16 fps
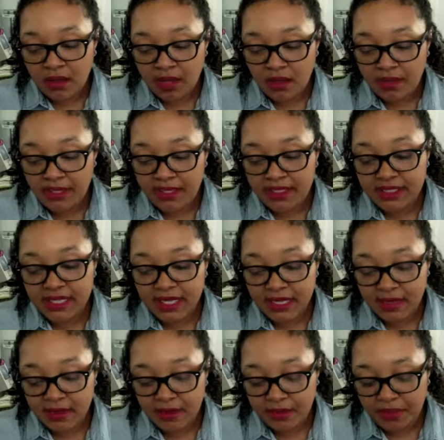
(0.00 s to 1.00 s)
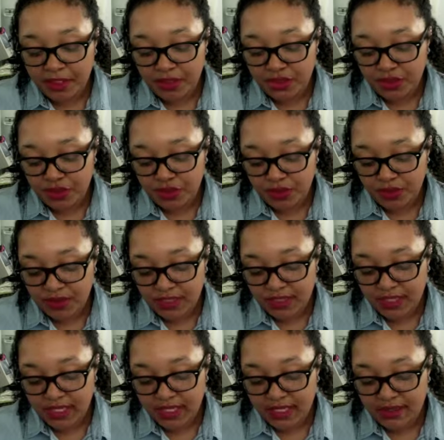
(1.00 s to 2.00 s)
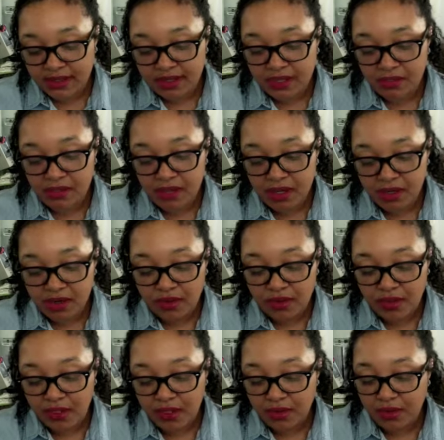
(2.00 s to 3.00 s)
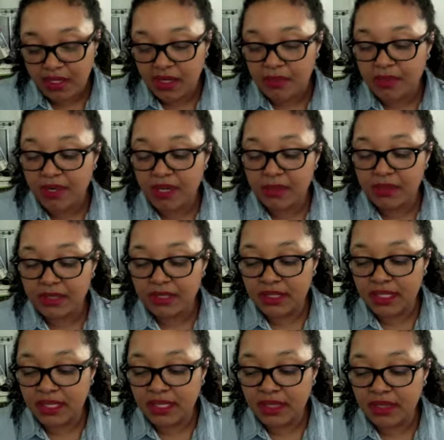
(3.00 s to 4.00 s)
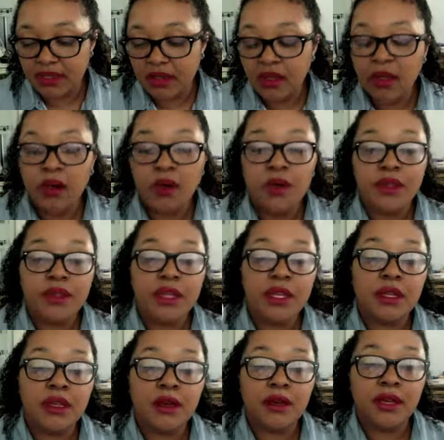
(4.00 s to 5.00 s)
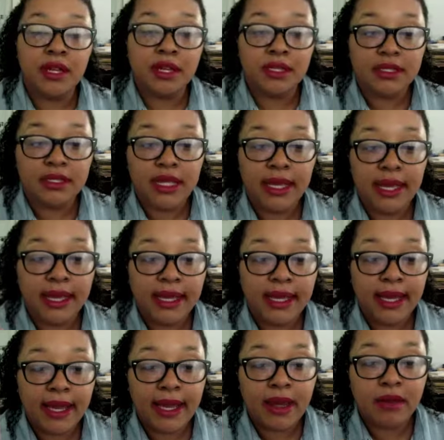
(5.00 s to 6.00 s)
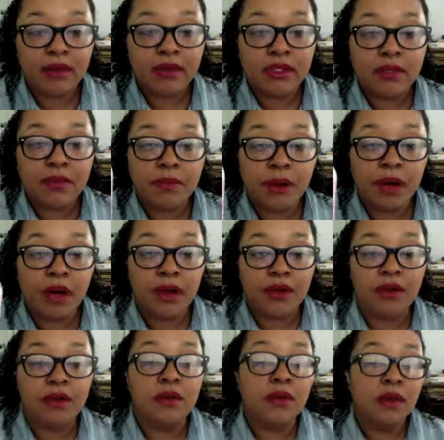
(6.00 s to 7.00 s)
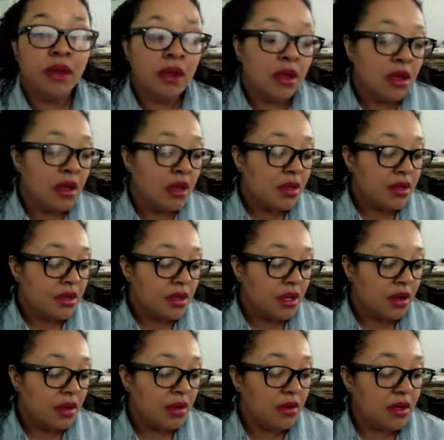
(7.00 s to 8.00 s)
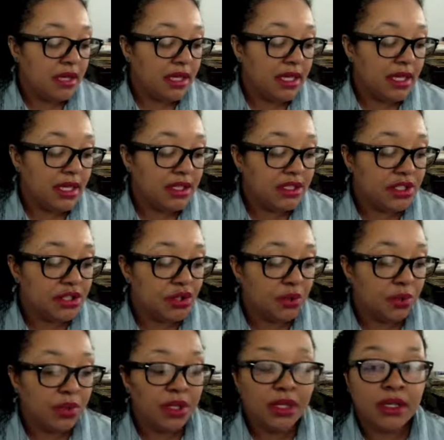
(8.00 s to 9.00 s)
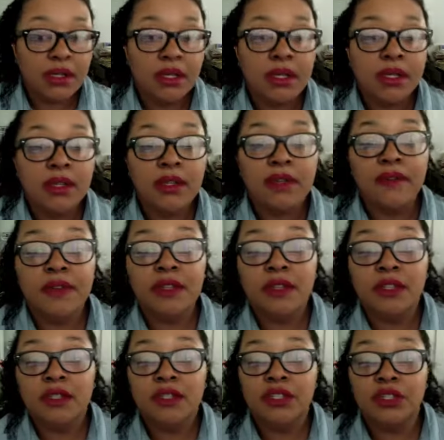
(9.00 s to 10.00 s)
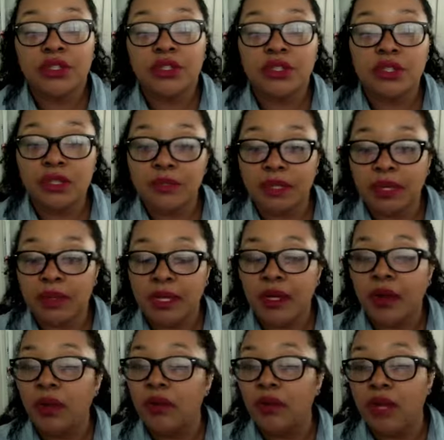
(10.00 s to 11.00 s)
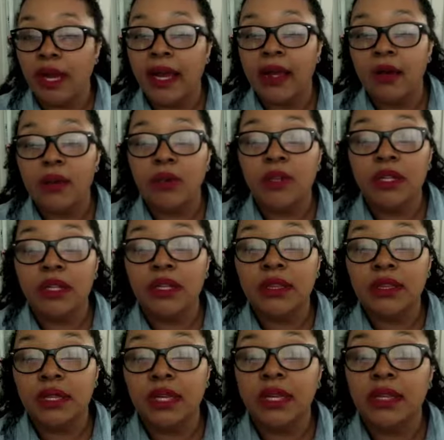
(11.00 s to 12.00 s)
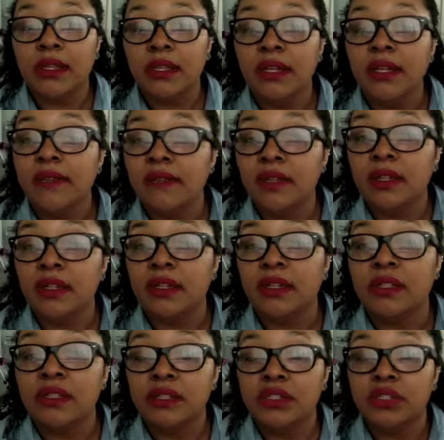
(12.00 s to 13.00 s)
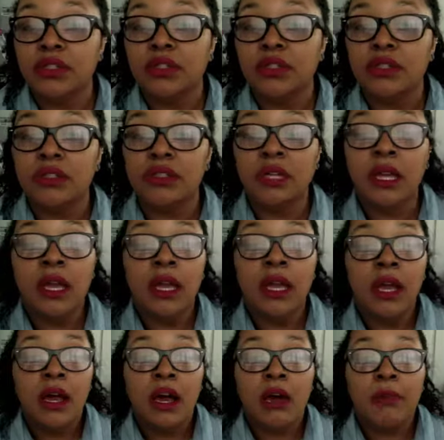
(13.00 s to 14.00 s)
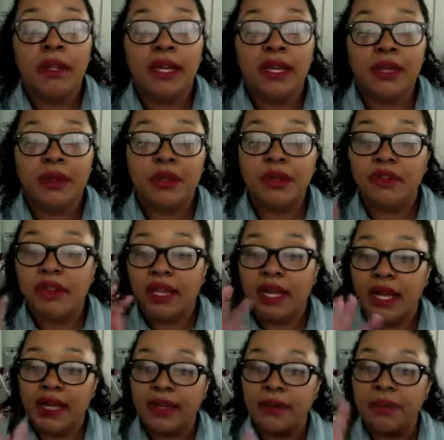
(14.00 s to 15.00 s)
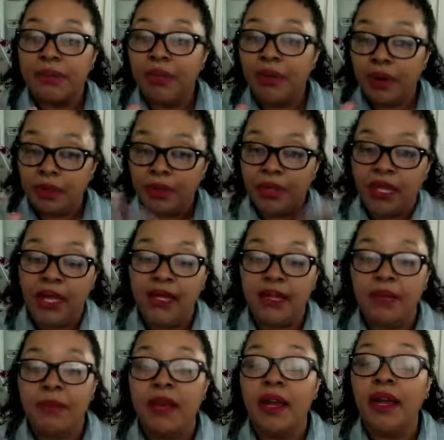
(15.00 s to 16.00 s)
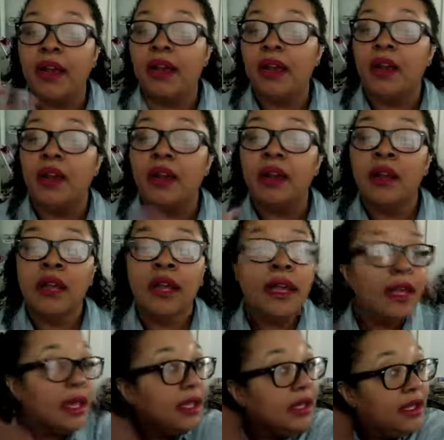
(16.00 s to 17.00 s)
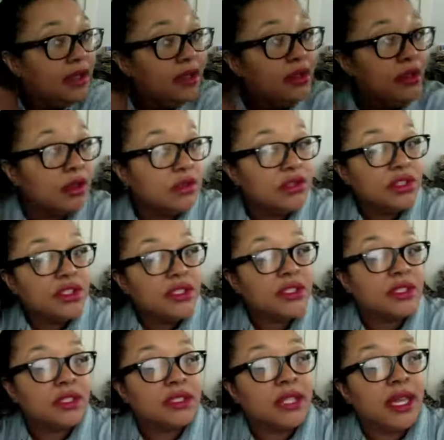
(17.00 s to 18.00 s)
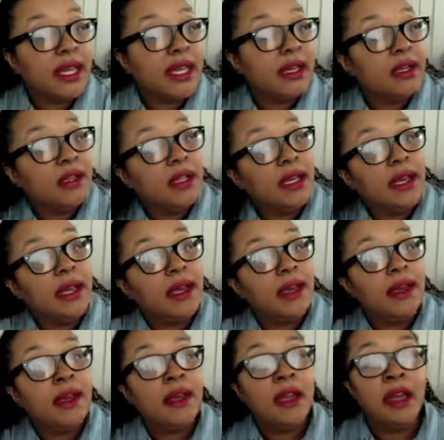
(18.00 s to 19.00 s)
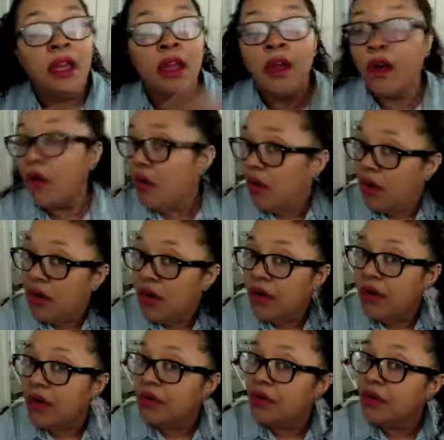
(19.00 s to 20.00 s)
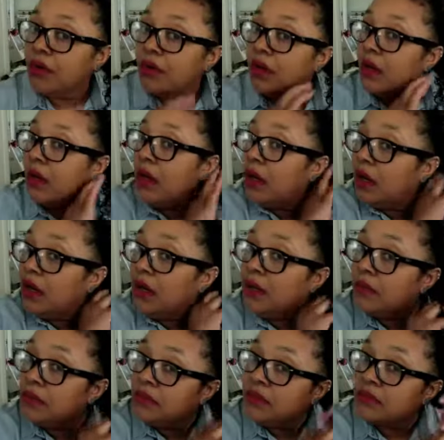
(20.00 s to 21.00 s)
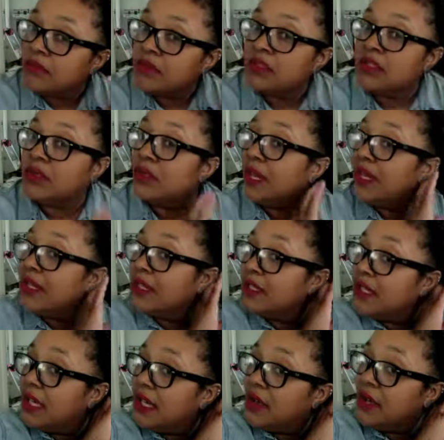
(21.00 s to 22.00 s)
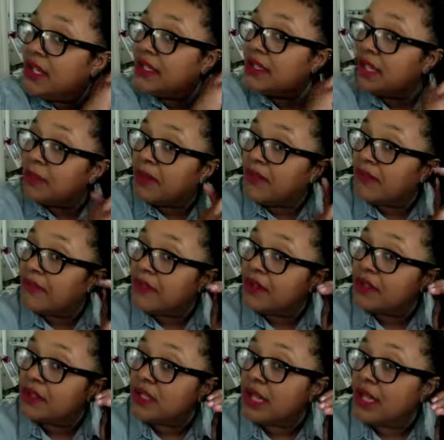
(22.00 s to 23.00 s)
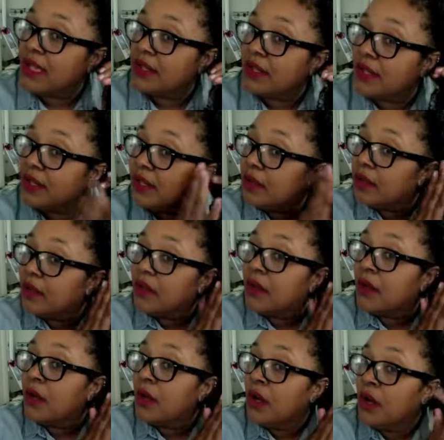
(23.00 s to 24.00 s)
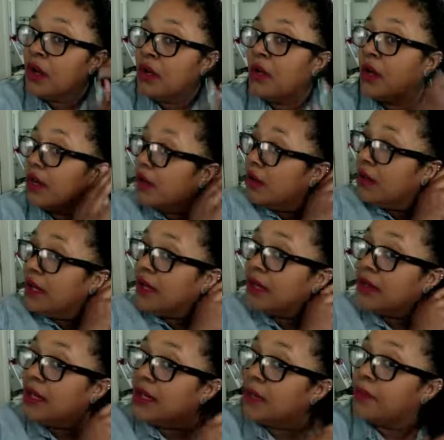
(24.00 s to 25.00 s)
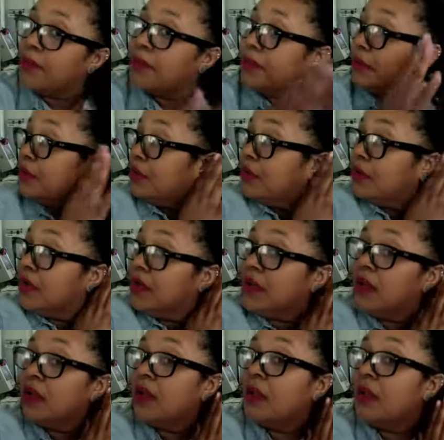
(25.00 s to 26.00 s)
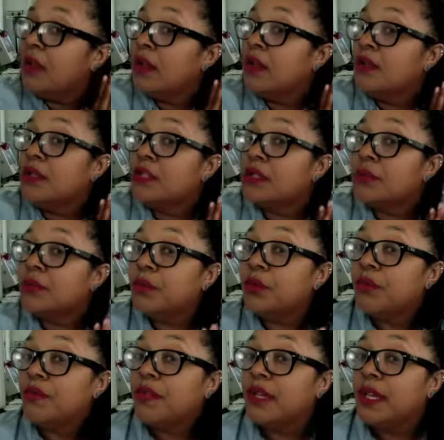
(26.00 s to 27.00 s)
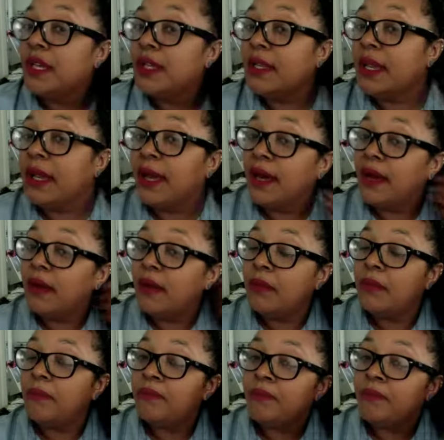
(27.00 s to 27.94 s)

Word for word: I'm not size, I'm not sure what size this bottle is, but I'll probably say, oh, it says on here, it's an eight ounce bottle. So again, this is a really good leave-in conditioner because sometimes I don't like really thick leave-in conditioners. Um, I like stuff that I can apply in my hair and then you know just detangle it, or you know, um, because when I detangle, I take my fingers like this and or I know like a lot of people do the the smoothing it down